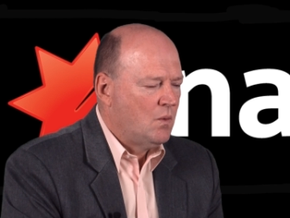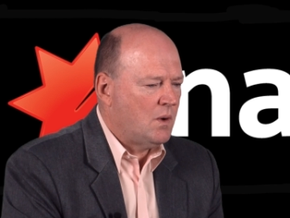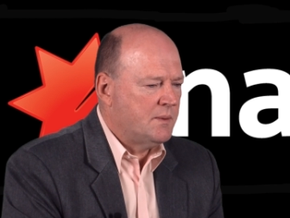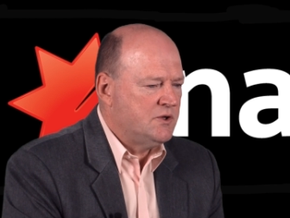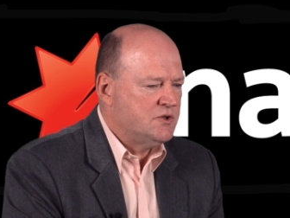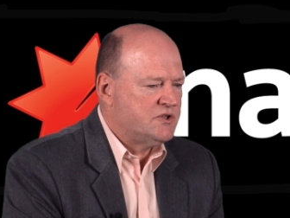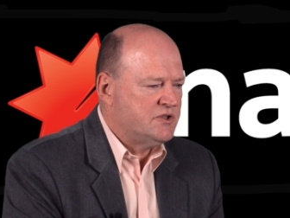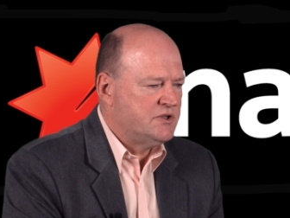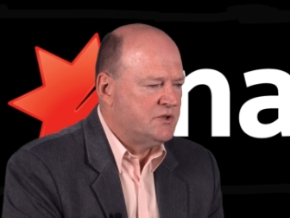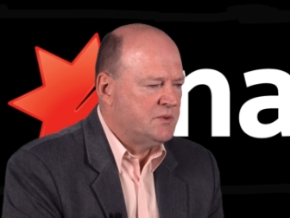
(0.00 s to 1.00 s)
what we used
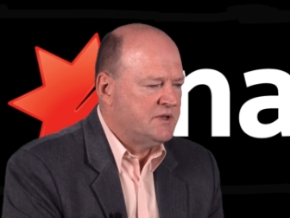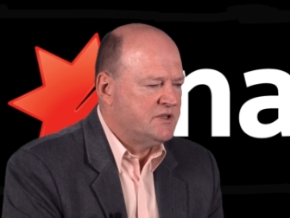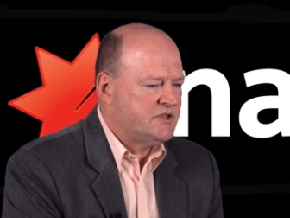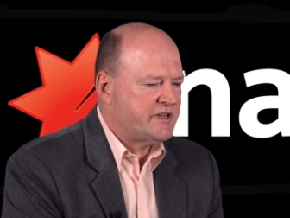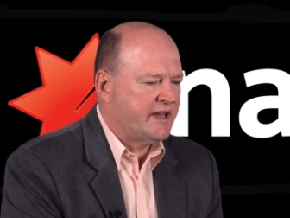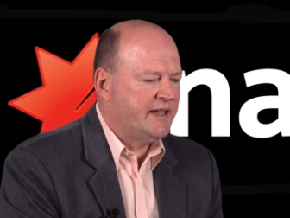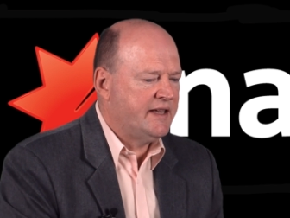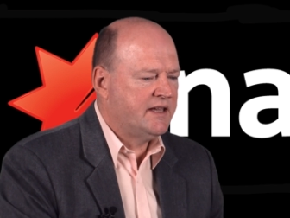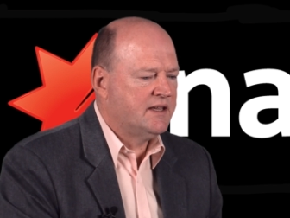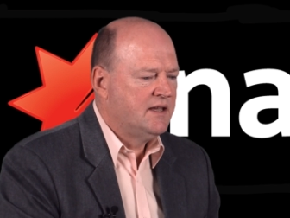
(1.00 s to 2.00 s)
to do is
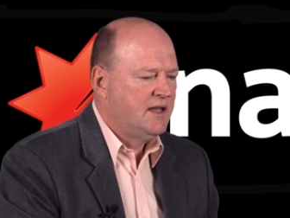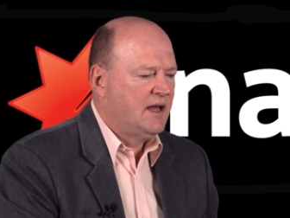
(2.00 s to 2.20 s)
take